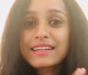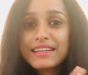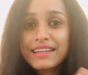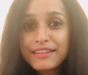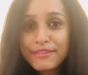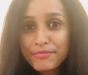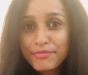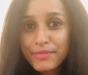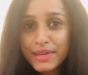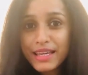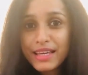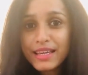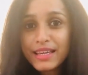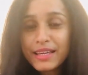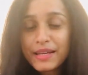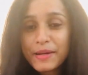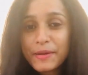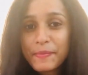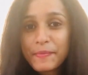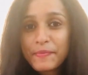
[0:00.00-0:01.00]
give me
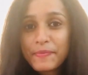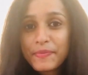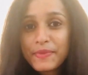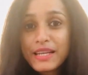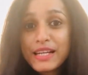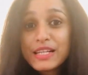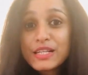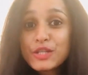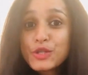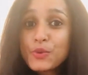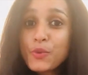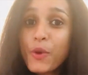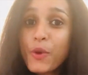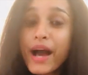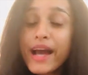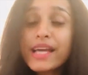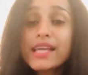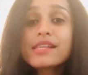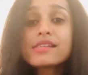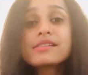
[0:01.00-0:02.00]

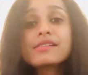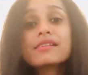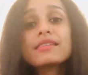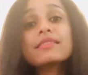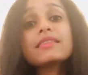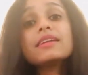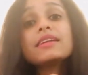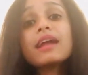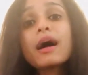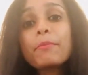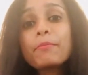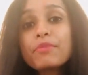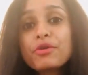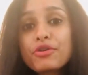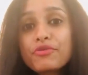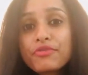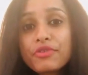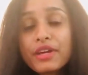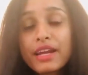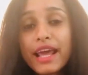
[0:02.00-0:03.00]
twice the
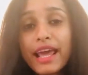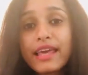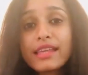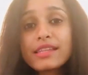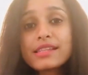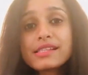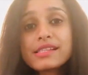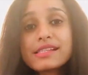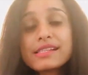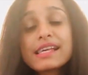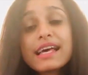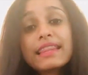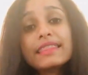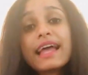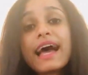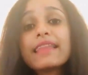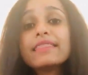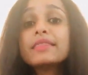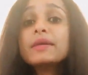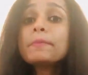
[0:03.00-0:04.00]
number of grains
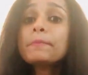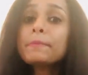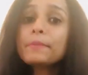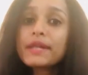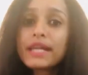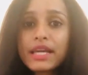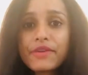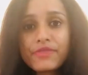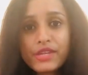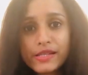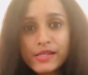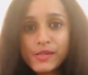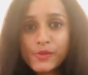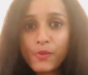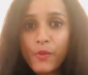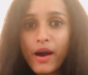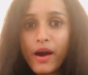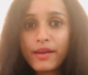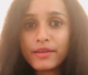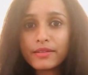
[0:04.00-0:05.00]
than the
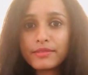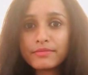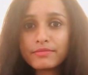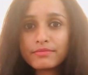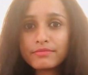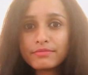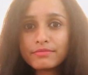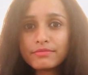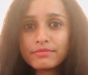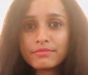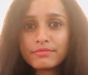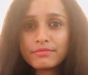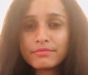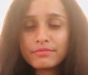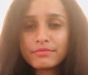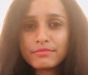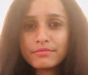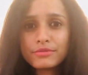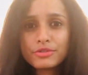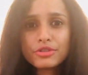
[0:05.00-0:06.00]
previous one."
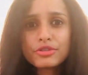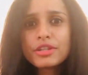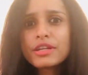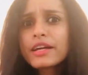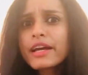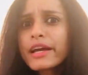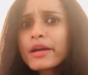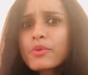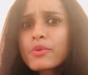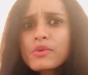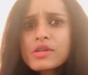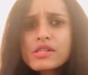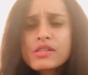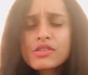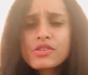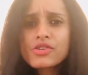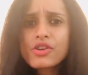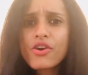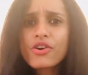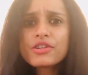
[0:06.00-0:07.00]
So the king was
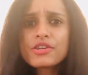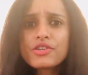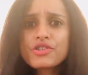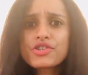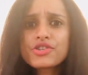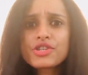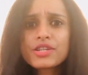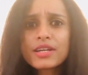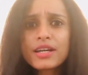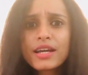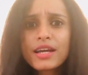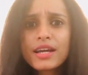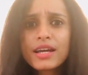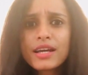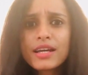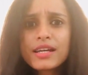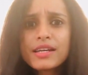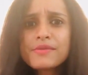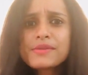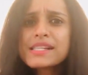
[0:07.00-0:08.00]
astonished.
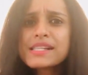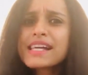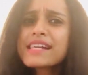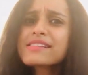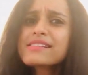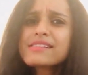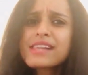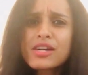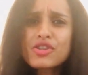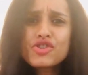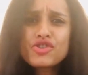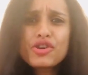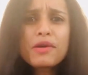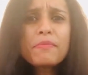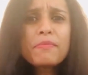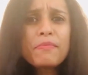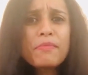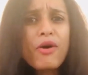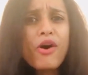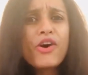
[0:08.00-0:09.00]
He was like, such
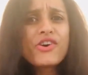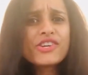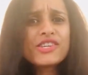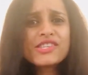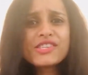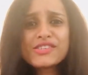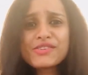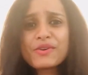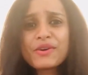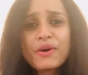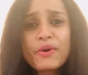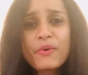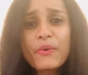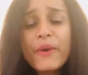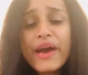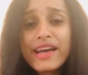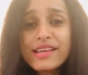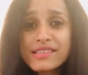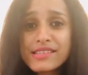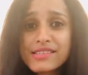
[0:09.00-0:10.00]
a modest
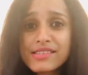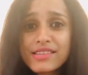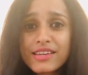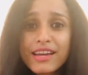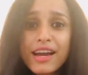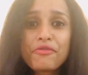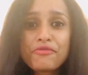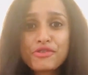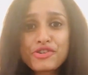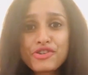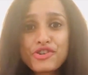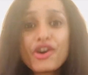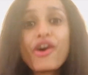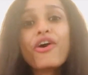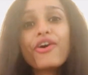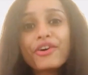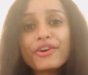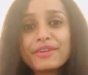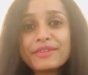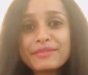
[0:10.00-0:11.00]
request. Yeah, for
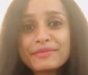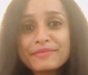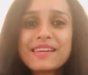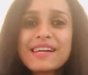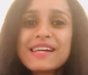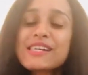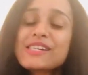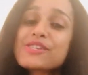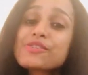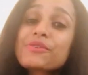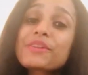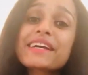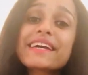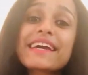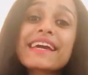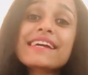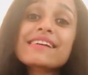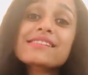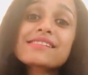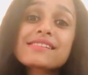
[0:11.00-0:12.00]
sure. So the
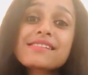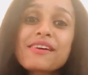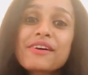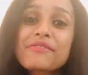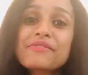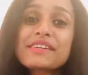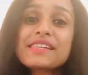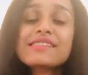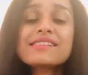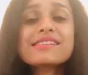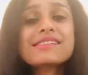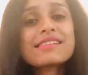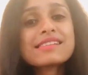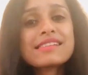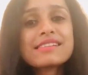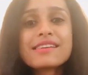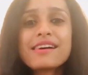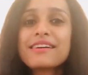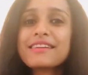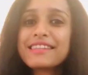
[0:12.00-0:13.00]
king's servants
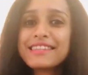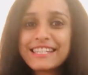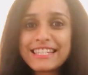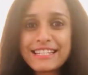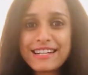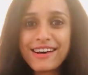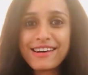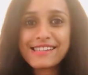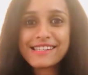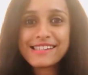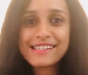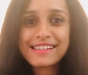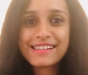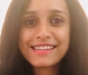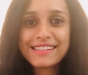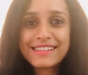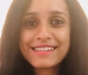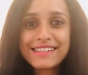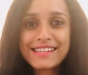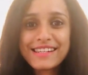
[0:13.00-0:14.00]
started the task.